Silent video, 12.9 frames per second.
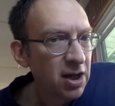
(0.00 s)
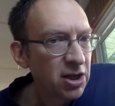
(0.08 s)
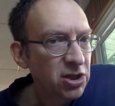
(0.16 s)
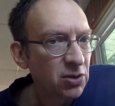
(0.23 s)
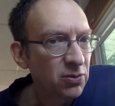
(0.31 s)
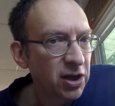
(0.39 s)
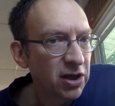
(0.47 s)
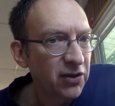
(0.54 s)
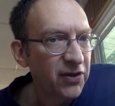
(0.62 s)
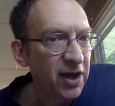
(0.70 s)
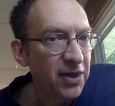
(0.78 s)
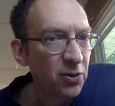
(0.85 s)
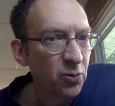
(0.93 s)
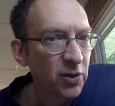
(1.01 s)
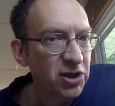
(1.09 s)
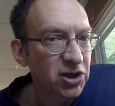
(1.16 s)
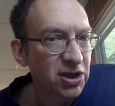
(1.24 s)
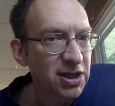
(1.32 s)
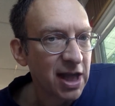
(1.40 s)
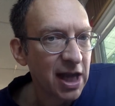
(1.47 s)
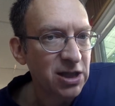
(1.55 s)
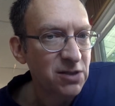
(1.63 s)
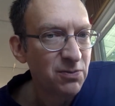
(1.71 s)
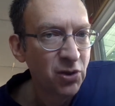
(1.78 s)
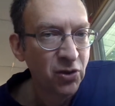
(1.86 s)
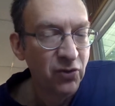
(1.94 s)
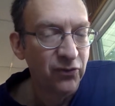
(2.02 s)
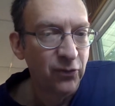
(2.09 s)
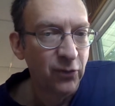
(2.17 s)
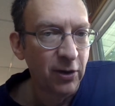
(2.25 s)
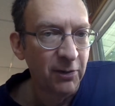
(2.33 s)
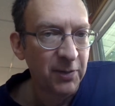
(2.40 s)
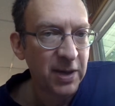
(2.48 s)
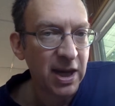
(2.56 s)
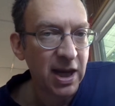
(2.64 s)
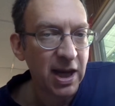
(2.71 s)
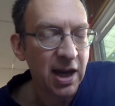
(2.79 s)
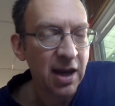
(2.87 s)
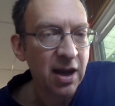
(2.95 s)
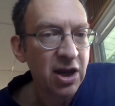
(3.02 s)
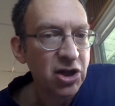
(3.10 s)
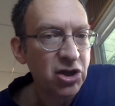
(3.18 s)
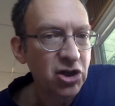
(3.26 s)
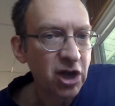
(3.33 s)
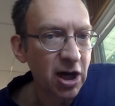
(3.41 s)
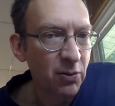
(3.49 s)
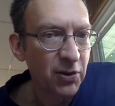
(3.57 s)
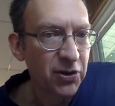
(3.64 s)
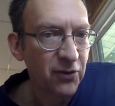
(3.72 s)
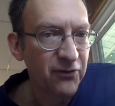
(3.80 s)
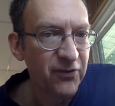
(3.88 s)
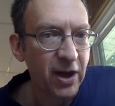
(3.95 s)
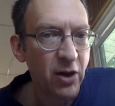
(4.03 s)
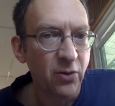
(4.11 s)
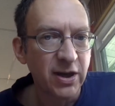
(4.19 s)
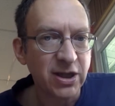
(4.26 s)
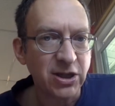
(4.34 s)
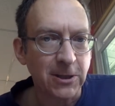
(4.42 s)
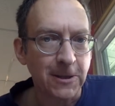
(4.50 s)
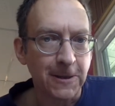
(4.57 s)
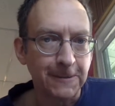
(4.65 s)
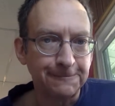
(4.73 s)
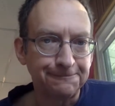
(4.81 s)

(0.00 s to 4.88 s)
So what do you think the witch's next move will be? Share with your fellow listener.